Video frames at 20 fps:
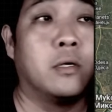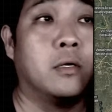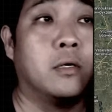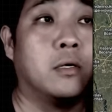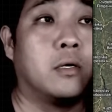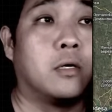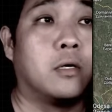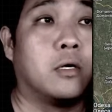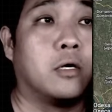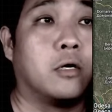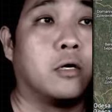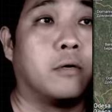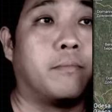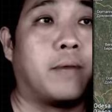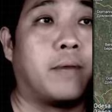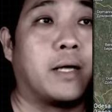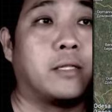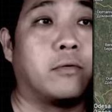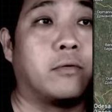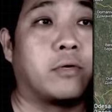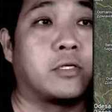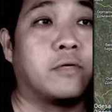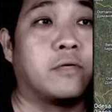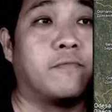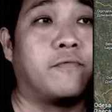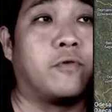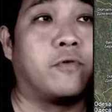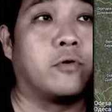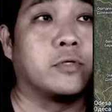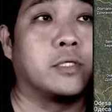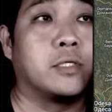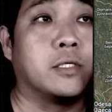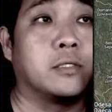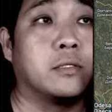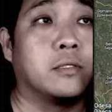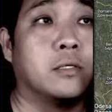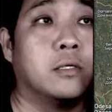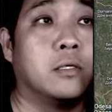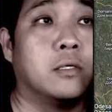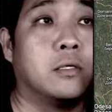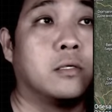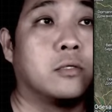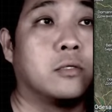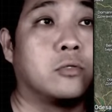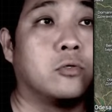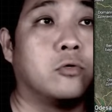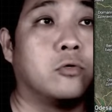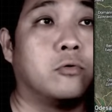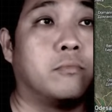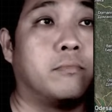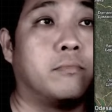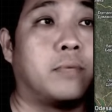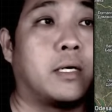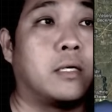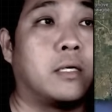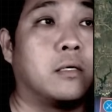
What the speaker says: by the Russian forces. So, but